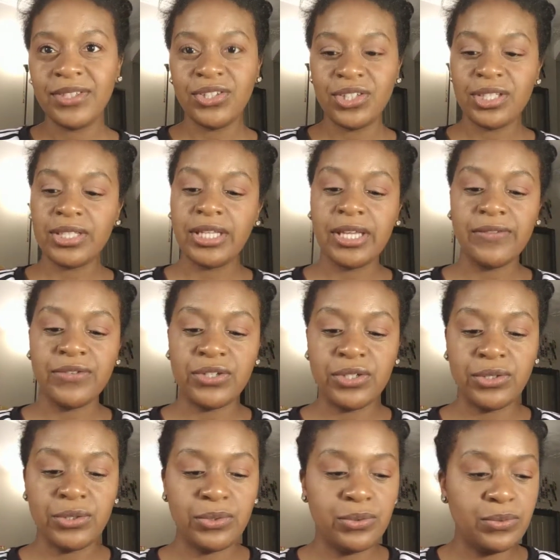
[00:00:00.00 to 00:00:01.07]
just gives
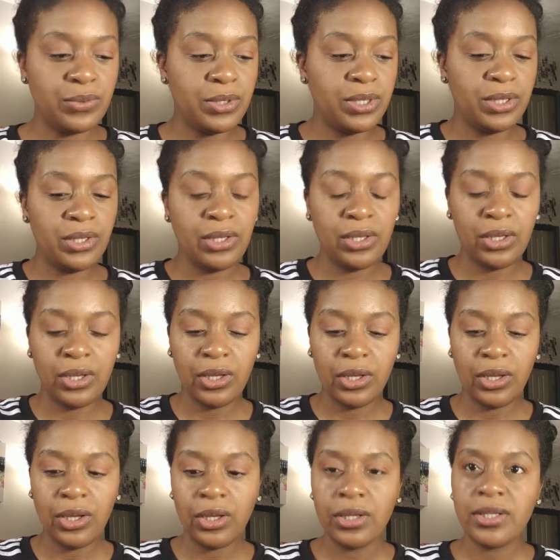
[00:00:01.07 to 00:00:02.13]
you
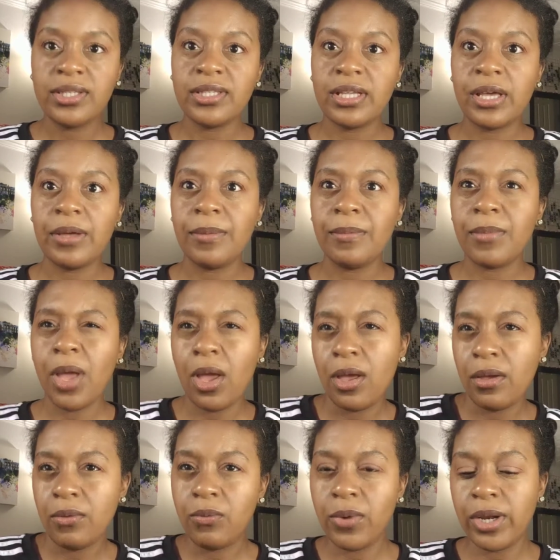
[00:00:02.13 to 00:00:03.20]
some
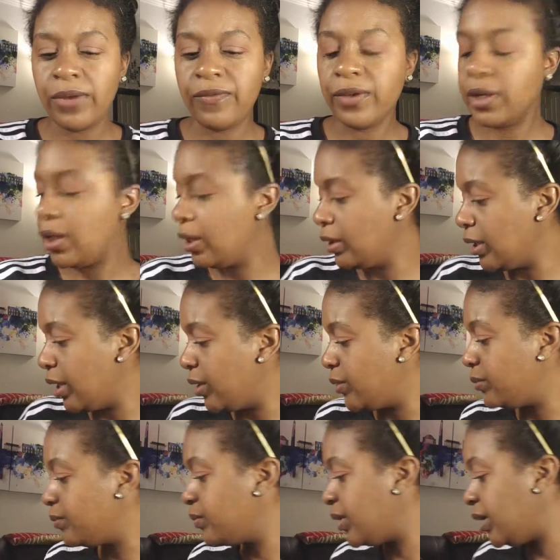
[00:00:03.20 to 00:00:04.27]
whatever glow
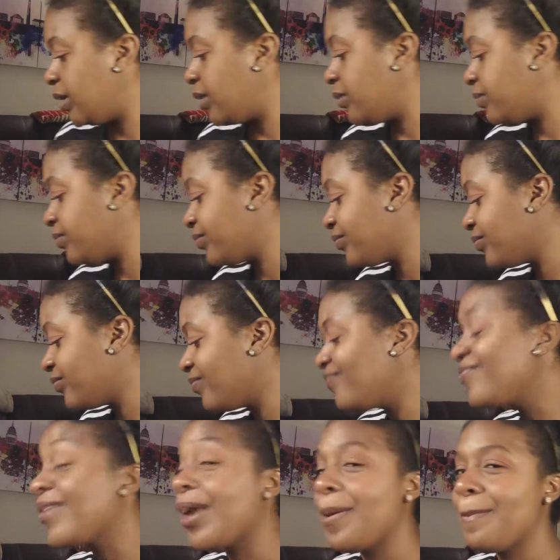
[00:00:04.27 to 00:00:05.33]
here.
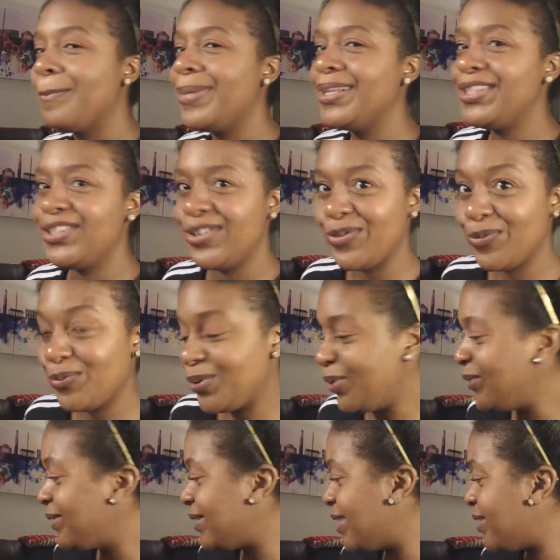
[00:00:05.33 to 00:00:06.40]
But to the real
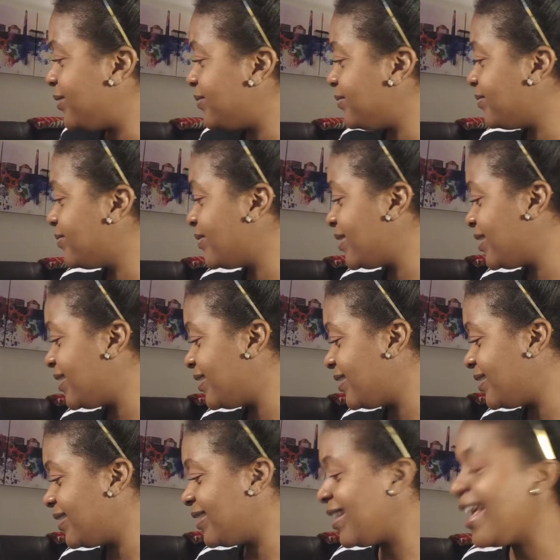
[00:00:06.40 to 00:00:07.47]
glow
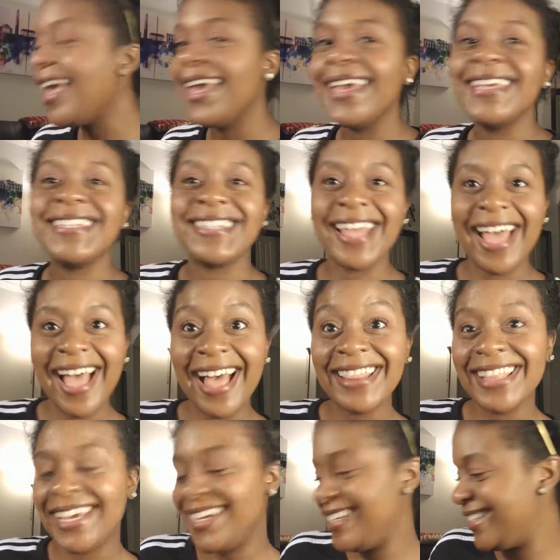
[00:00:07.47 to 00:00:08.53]
is the
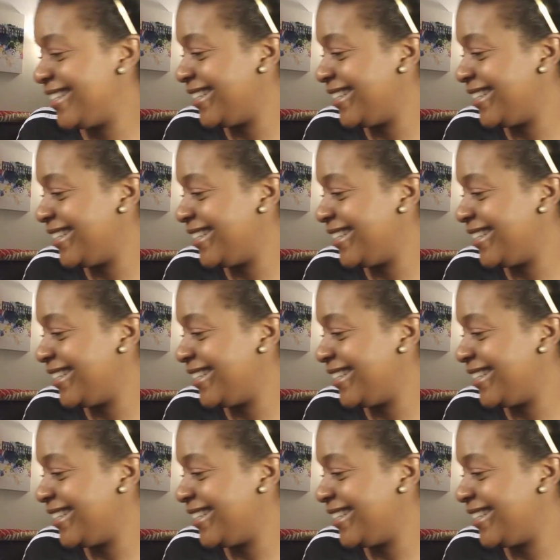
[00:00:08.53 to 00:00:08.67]
highlight.